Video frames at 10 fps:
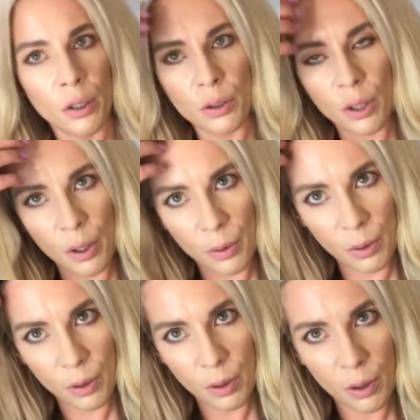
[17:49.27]
So
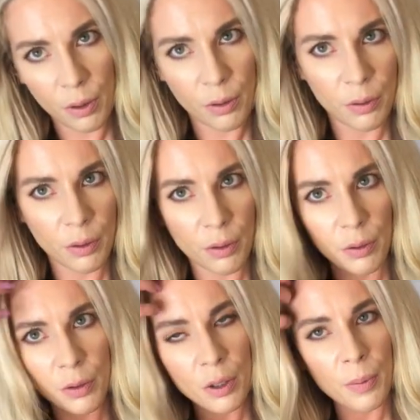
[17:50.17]

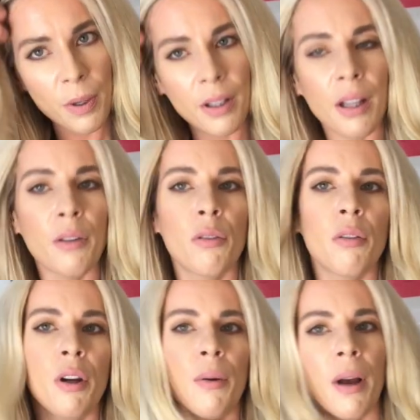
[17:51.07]
I'll just put that
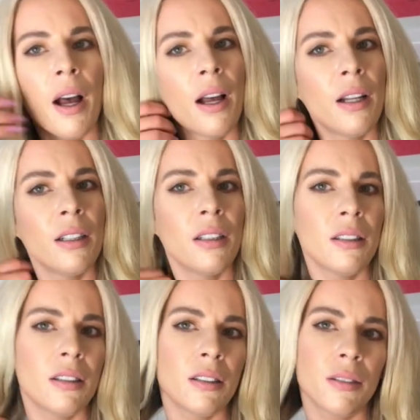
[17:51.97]
through,
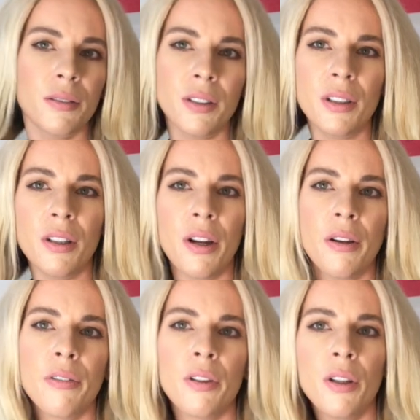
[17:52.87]
and I don't know
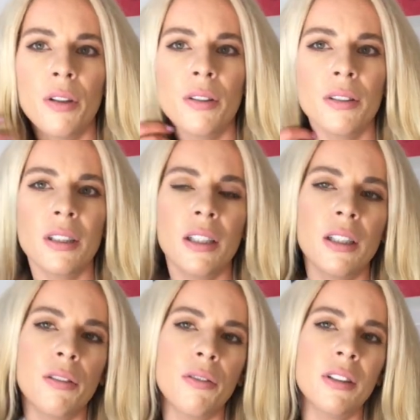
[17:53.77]
if you can see a
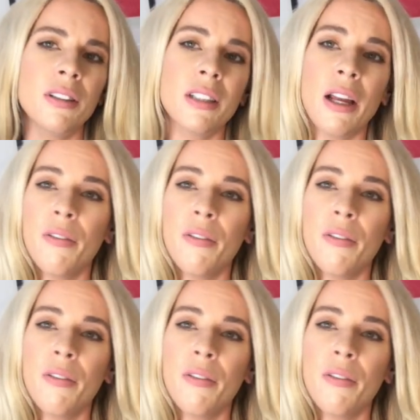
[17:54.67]
difference.